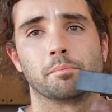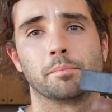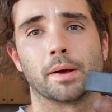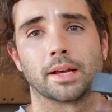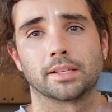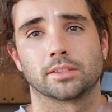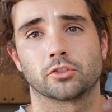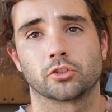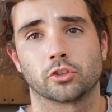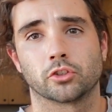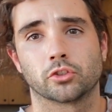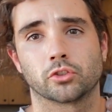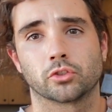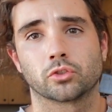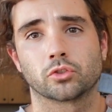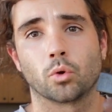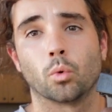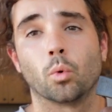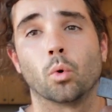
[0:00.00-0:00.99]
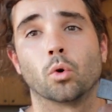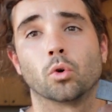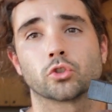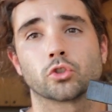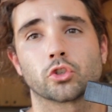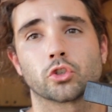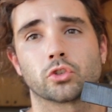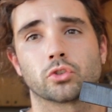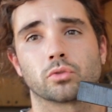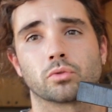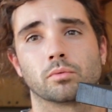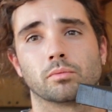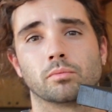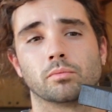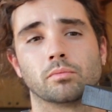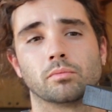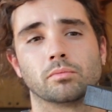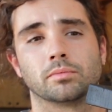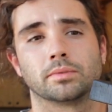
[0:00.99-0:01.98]
as just scorched
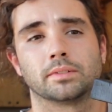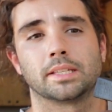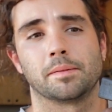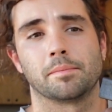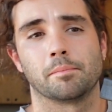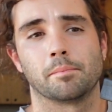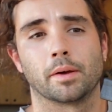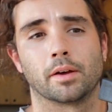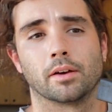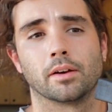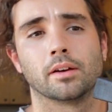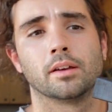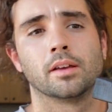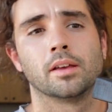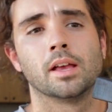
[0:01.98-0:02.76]
timber,